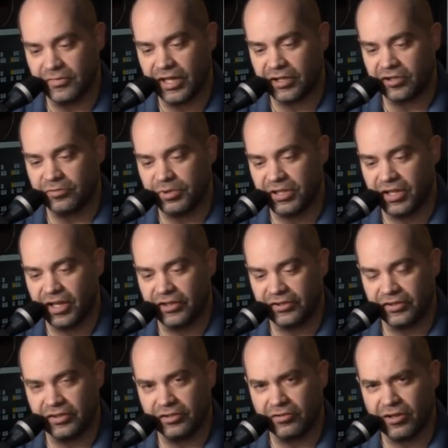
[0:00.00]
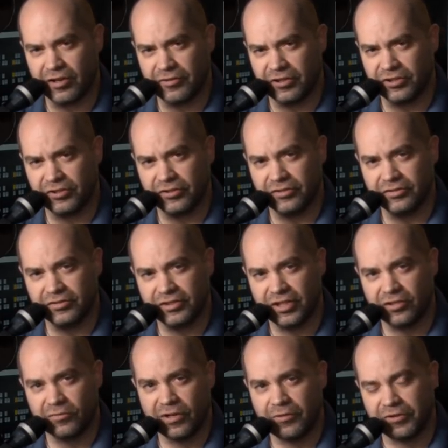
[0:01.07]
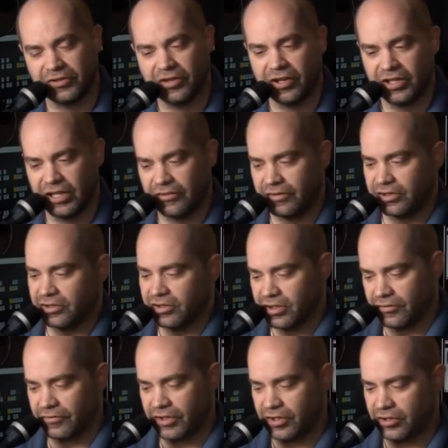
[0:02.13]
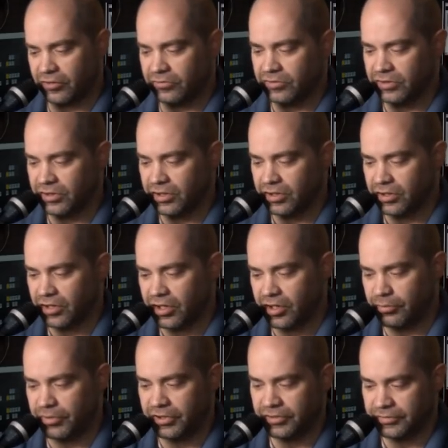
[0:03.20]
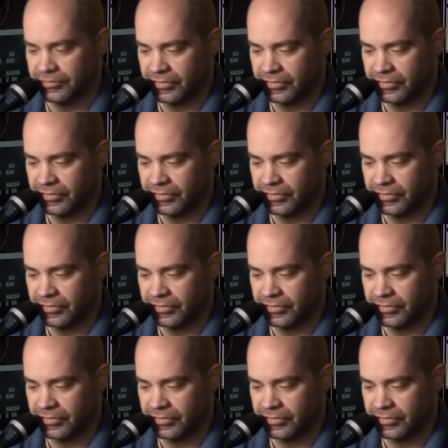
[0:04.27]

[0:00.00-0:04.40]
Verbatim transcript: That could be nice and allow you to get away with not having a video hub.